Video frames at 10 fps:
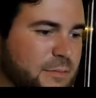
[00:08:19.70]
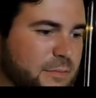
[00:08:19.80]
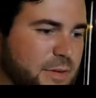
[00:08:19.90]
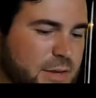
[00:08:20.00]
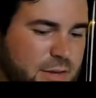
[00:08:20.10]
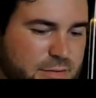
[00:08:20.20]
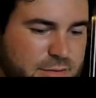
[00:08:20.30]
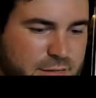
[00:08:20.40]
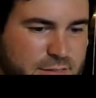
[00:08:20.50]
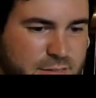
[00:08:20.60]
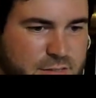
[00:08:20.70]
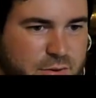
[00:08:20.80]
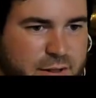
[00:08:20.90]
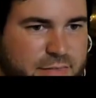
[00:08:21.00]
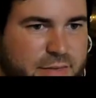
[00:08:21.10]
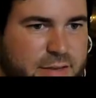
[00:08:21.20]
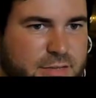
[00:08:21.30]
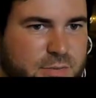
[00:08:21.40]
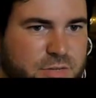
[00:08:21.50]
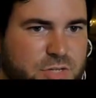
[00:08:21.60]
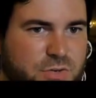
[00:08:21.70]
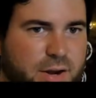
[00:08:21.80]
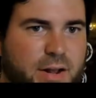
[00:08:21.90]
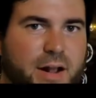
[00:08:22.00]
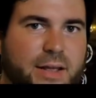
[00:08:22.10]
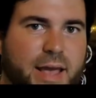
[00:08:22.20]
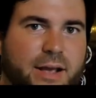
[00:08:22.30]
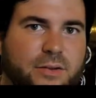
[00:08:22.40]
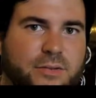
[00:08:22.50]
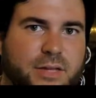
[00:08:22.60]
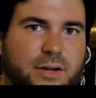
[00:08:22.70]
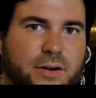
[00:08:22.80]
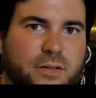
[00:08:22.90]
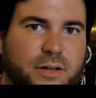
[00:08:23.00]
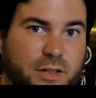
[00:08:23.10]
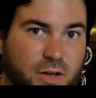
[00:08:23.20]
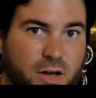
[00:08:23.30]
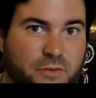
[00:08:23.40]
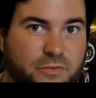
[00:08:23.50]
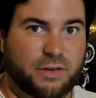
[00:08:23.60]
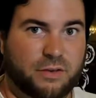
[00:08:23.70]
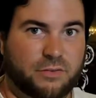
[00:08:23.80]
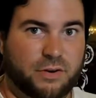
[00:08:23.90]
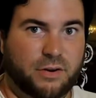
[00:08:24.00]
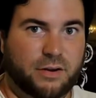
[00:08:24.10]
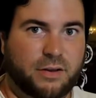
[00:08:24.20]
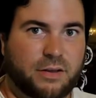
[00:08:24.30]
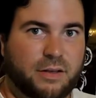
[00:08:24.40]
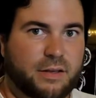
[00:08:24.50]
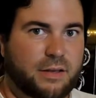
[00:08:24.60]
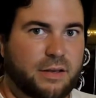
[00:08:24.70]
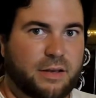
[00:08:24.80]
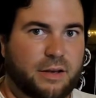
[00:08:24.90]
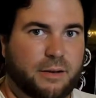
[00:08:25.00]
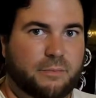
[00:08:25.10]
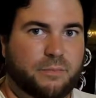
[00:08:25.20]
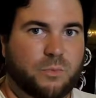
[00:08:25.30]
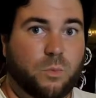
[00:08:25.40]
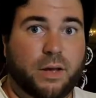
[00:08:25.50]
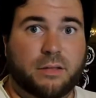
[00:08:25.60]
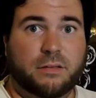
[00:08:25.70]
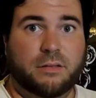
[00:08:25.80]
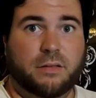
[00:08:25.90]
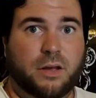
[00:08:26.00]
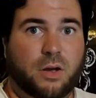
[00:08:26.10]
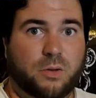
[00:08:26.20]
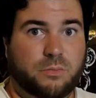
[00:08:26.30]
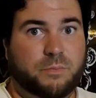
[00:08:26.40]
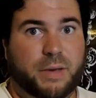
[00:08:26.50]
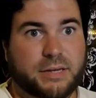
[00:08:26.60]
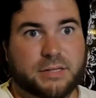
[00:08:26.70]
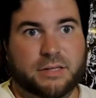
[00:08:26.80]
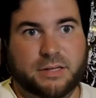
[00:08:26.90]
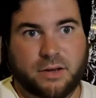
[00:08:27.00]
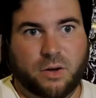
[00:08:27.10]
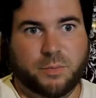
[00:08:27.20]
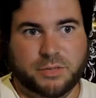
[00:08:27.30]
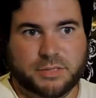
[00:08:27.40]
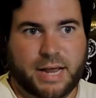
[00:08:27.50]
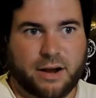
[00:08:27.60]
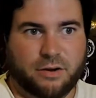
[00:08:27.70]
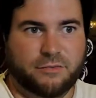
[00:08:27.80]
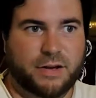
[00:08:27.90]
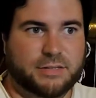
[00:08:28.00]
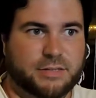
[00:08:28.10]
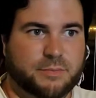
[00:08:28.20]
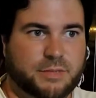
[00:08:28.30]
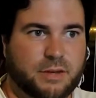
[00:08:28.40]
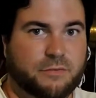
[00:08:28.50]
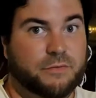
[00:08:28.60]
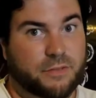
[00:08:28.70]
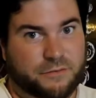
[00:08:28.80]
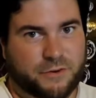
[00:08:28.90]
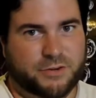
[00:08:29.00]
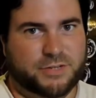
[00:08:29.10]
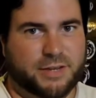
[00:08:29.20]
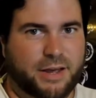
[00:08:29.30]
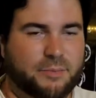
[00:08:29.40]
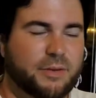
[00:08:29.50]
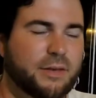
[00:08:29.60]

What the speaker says: He does these great things with straight-on angles that are a little off-kilter. When Leon basically almost sacrifices himself for the first time,